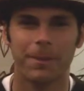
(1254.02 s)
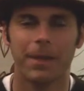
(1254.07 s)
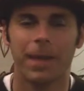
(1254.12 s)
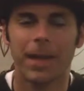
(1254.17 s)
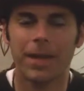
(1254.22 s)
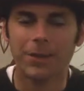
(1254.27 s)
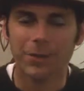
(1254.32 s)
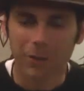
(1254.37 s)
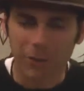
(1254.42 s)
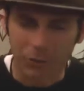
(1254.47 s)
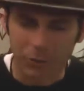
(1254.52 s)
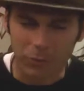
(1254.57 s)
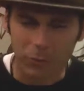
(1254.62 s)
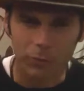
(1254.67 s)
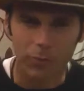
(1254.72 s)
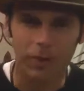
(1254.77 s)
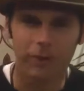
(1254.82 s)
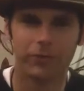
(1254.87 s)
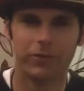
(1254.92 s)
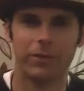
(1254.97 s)
And you can
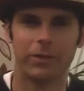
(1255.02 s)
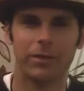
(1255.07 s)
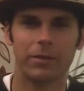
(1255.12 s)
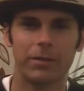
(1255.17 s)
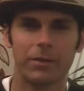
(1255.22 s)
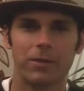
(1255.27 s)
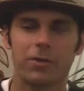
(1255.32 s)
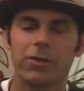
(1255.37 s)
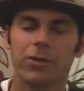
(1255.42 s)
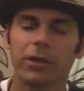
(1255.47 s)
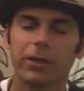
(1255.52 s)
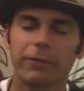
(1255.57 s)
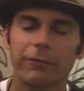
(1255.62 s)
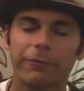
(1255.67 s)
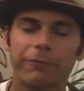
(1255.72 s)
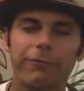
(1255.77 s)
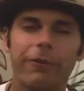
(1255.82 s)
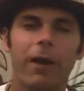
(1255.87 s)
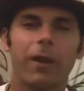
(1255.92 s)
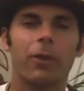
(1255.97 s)
trust it. You can
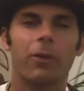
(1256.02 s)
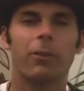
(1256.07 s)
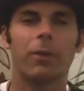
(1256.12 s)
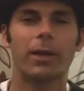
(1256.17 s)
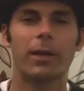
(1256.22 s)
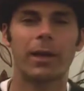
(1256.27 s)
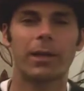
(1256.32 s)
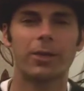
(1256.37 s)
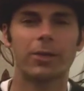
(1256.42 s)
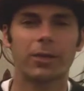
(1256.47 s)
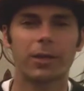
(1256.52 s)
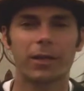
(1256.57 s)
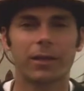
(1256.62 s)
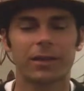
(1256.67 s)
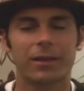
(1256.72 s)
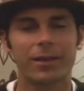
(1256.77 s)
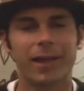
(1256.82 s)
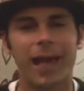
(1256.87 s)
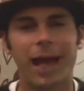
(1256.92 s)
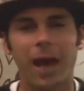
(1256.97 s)
follow it, and you can
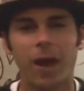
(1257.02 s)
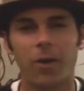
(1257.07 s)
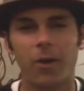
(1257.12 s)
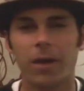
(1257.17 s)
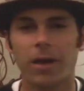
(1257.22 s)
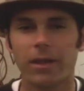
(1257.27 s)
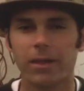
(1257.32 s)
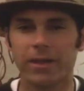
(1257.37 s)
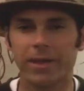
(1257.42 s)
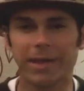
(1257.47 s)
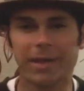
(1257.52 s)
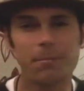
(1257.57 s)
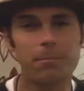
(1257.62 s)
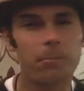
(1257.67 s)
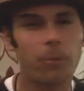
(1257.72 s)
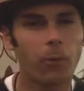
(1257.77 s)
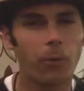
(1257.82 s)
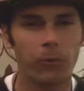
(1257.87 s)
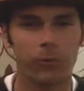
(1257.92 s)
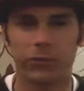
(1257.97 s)
allow the
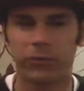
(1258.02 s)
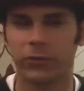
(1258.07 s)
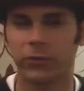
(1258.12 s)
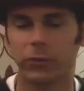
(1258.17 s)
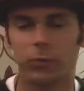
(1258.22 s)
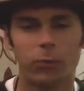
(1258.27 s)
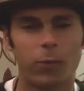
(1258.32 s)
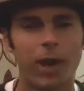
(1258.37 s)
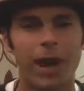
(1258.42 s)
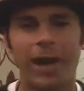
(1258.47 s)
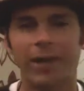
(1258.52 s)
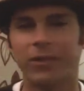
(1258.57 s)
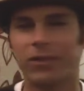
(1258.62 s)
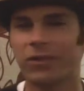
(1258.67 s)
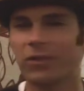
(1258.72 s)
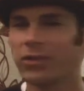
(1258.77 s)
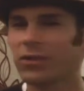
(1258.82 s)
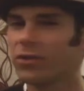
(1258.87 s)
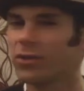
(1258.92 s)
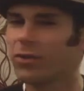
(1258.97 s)
impulses to rise
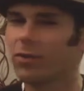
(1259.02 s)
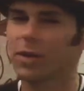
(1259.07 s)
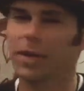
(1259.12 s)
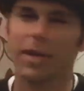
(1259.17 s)
in you